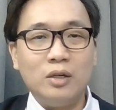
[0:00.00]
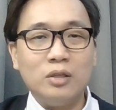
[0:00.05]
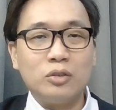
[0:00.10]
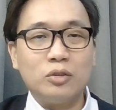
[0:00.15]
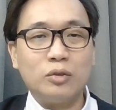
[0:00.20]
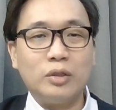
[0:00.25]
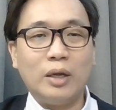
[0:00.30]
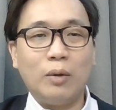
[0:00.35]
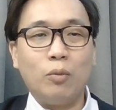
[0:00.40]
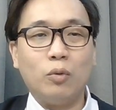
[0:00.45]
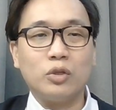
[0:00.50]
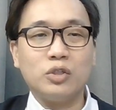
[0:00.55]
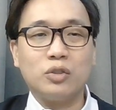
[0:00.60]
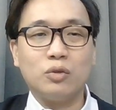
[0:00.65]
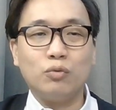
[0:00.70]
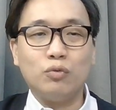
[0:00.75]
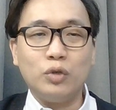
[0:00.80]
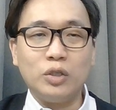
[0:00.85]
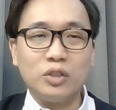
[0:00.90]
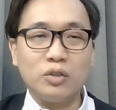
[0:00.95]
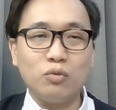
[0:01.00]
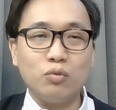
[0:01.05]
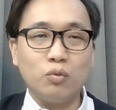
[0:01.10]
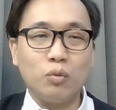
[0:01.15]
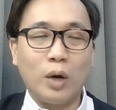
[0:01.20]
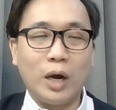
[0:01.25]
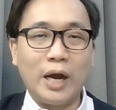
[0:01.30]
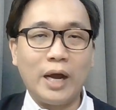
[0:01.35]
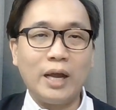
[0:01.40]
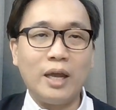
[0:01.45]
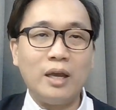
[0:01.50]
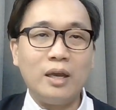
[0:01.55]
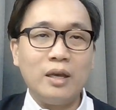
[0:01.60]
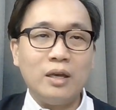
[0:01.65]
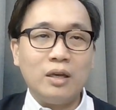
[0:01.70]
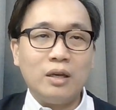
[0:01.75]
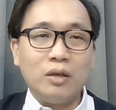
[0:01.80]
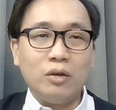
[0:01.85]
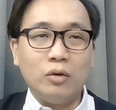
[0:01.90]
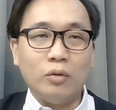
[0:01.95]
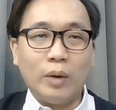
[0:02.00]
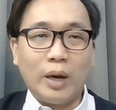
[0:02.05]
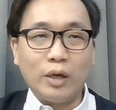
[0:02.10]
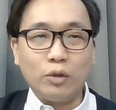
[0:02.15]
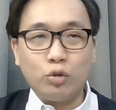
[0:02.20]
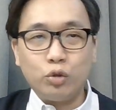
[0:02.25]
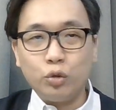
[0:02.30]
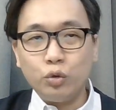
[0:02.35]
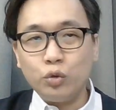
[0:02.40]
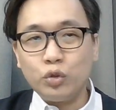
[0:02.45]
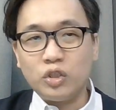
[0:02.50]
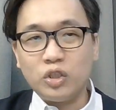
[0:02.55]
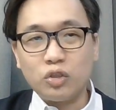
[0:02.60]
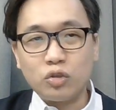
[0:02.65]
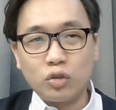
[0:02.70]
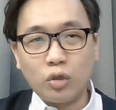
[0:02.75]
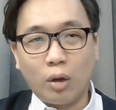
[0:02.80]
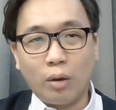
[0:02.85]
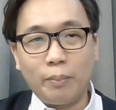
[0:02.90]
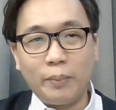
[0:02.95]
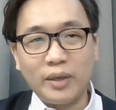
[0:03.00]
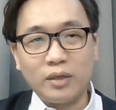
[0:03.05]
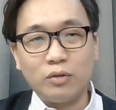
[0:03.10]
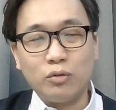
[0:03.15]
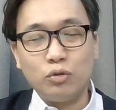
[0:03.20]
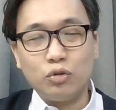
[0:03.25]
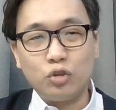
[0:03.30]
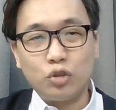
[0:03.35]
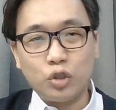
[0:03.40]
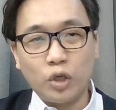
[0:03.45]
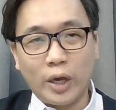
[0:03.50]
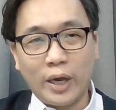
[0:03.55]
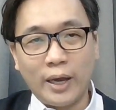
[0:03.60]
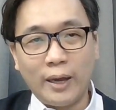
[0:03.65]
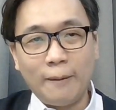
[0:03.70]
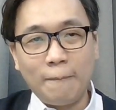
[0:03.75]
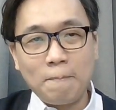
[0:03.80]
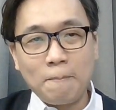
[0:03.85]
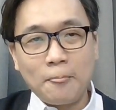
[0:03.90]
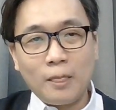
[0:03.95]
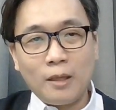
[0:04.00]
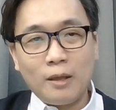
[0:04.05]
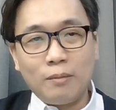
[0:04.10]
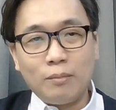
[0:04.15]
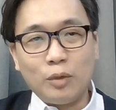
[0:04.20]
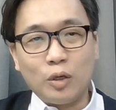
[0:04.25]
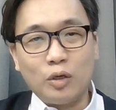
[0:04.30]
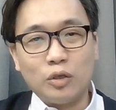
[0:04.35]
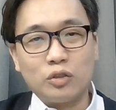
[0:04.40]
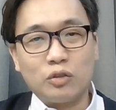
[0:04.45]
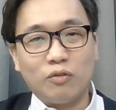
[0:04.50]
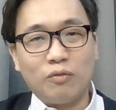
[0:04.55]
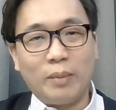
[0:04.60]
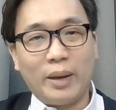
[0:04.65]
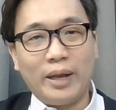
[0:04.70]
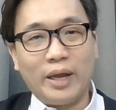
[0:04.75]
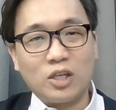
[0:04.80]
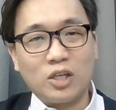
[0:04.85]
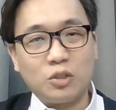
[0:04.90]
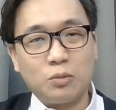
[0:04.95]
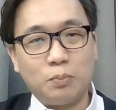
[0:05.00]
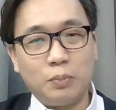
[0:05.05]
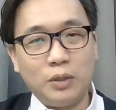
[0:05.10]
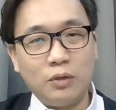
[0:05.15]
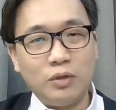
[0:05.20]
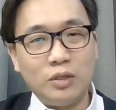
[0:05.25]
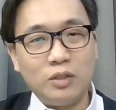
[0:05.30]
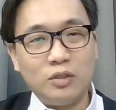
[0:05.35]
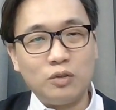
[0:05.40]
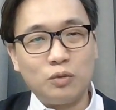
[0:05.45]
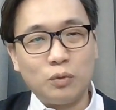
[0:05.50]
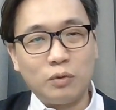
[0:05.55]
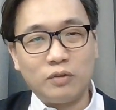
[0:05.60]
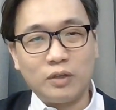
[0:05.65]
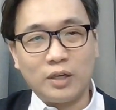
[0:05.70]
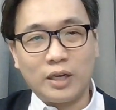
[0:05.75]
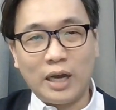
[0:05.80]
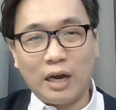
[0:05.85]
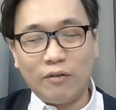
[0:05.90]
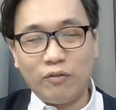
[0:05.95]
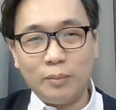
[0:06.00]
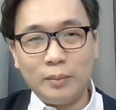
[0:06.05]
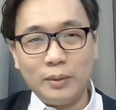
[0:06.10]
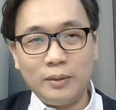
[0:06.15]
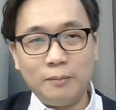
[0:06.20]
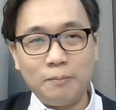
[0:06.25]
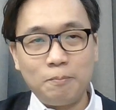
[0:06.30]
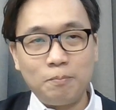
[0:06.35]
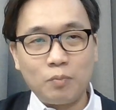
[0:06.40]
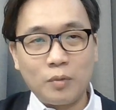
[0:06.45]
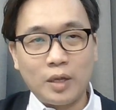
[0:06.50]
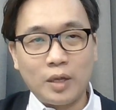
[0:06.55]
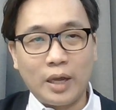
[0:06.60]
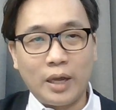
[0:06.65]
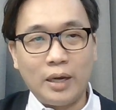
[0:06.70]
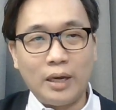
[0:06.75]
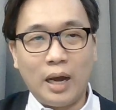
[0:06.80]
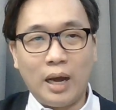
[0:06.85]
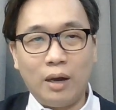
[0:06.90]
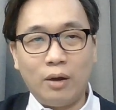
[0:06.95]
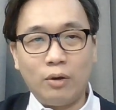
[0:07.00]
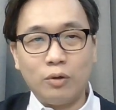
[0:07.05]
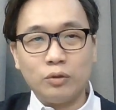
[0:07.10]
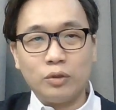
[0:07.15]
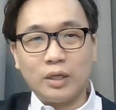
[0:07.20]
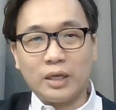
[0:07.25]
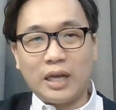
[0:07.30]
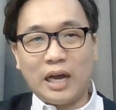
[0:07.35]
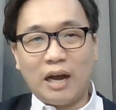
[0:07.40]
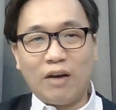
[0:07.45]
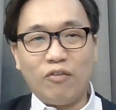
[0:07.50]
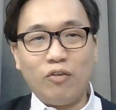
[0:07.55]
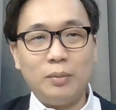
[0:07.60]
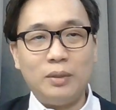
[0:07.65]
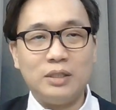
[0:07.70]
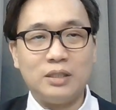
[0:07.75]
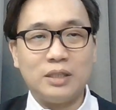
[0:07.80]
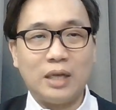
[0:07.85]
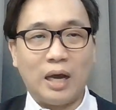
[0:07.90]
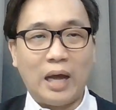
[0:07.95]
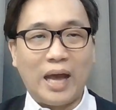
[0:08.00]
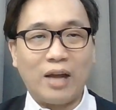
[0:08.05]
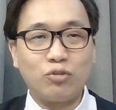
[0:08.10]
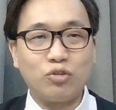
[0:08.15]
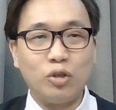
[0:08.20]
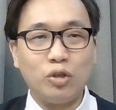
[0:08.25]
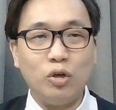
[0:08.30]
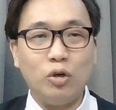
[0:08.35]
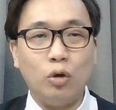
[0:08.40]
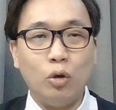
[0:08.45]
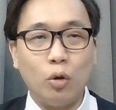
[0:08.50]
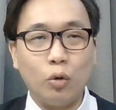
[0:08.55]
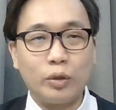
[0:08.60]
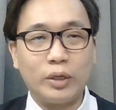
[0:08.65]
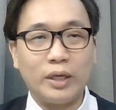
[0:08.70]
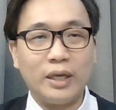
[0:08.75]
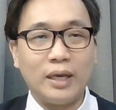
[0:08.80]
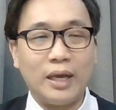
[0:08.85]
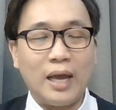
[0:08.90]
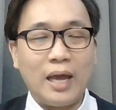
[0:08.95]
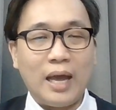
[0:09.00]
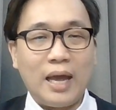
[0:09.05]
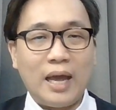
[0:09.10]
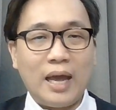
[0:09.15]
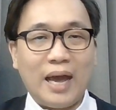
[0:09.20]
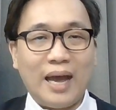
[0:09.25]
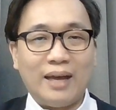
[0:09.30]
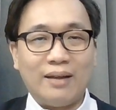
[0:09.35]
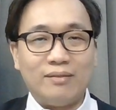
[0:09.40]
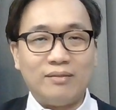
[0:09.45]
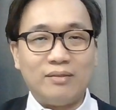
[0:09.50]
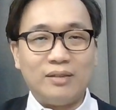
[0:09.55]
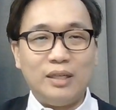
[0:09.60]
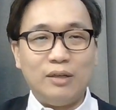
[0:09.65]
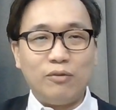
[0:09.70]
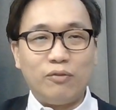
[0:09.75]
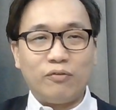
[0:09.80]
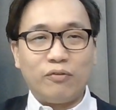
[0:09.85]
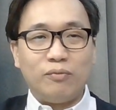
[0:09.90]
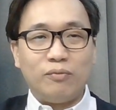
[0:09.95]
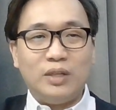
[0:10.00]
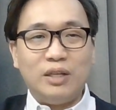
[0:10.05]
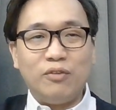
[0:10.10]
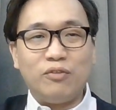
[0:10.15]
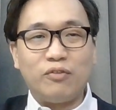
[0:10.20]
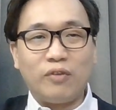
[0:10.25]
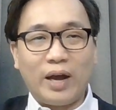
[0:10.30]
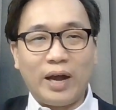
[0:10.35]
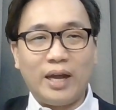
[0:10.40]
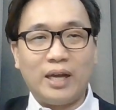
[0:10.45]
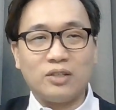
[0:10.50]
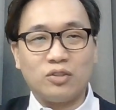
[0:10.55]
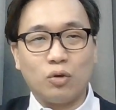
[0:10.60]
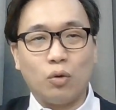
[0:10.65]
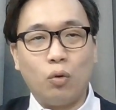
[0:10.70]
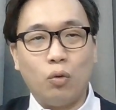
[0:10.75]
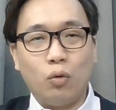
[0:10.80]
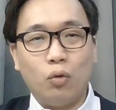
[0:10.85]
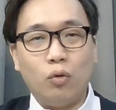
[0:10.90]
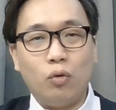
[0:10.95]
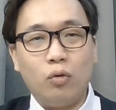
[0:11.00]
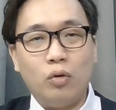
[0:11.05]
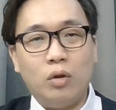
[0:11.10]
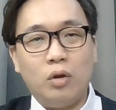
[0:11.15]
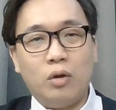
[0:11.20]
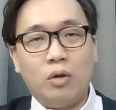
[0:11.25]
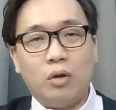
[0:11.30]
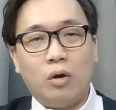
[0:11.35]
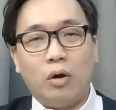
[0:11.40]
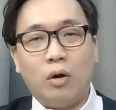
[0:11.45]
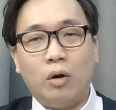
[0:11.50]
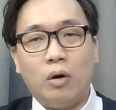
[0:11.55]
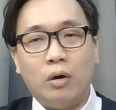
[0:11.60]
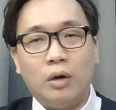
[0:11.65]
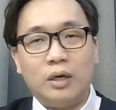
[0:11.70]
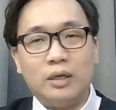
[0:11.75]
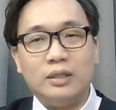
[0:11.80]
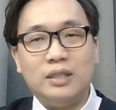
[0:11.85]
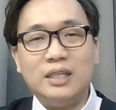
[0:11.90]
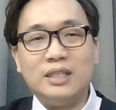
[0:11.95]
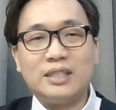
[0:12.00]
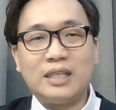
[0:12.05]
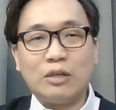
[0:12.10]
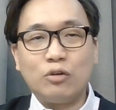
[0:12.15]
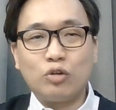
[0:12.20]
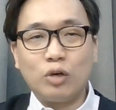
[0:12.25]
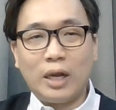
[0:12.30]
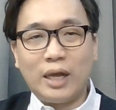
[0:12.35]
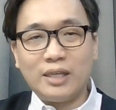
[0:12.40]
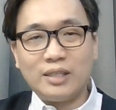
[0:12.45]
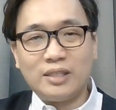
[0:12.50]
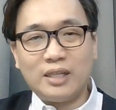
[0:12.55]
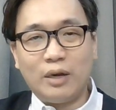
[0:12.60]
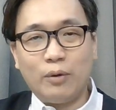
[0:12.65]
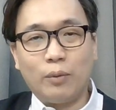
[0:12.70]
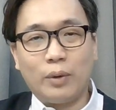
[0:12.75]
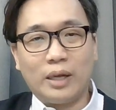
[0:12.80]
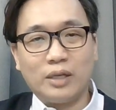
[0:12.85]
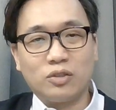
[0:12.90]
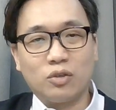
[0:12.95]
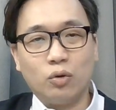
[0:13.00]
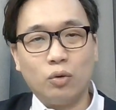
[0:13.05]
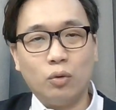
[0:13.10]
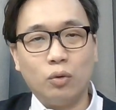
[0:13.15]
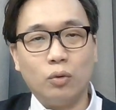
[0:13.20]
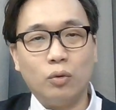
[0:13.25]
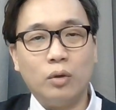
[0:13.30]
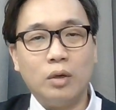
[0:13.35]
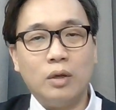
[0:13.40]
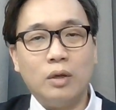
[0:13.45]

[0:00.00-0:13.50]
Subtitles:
So that was the reason why I choose this topic to share, because of my experience with the government and how the government are actually looking at DeFi as a whole, or a decentralized network as a whole.